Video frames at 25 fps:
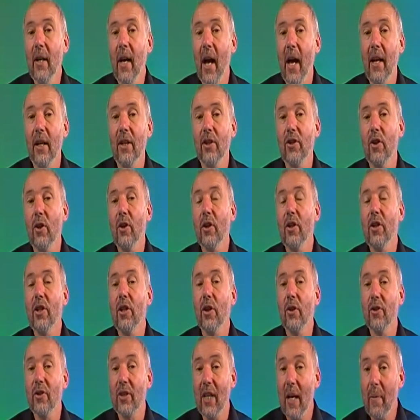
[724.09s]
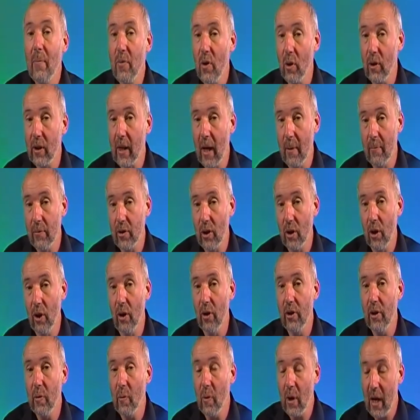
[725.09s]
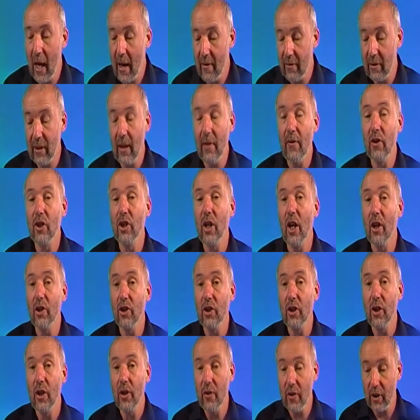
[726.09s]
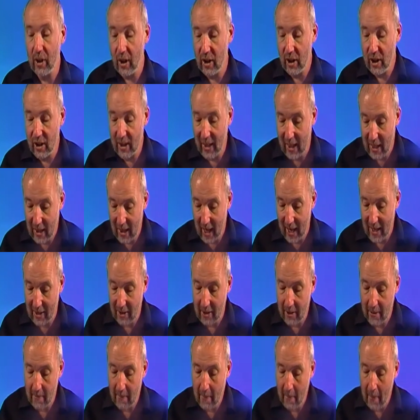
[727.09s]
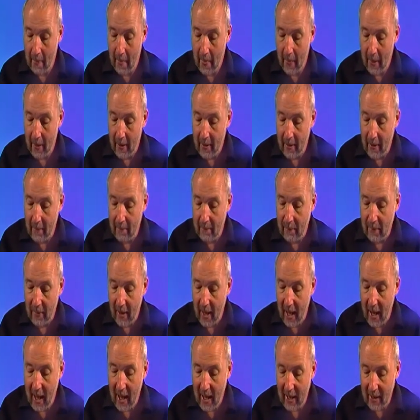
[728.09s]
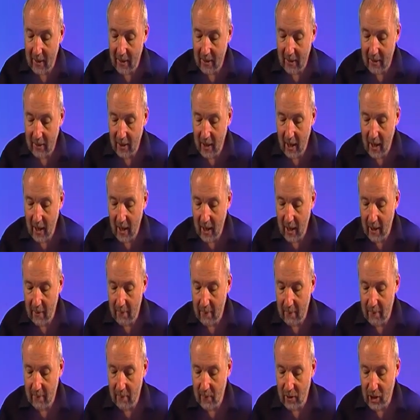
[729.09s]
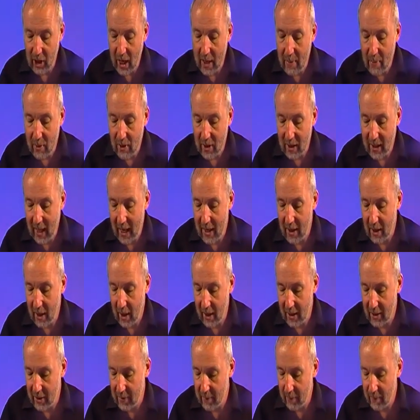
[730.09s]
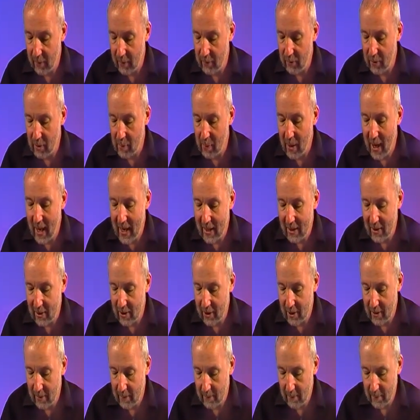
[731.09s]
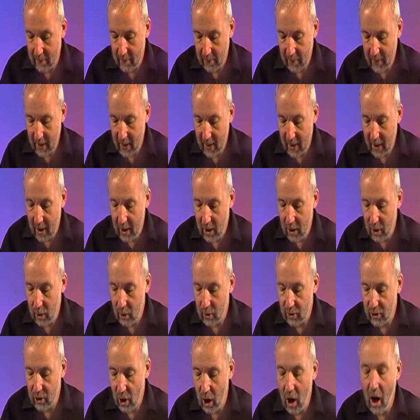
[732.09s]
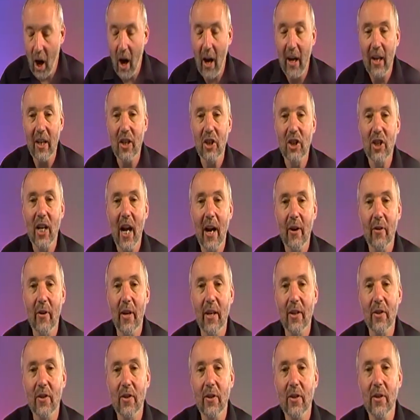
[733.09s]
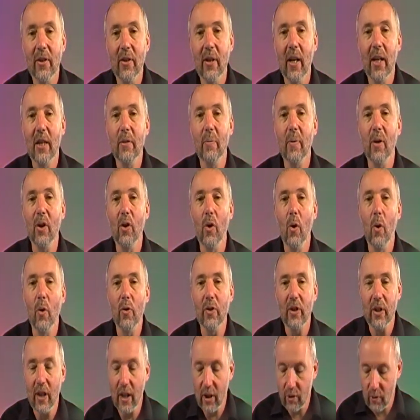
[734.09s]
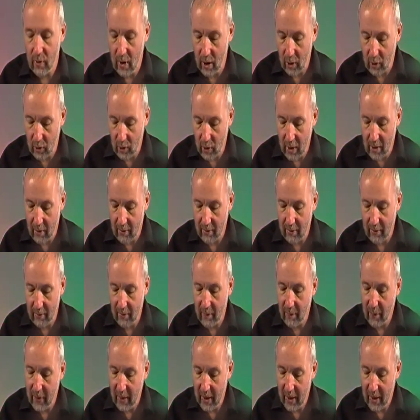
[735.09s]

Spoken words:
And it's not until Samuel comes along that we'll have another judge that can say that. And Jabin the Canaanite from the plains, who's got iron chariots, has been causing Israel grief.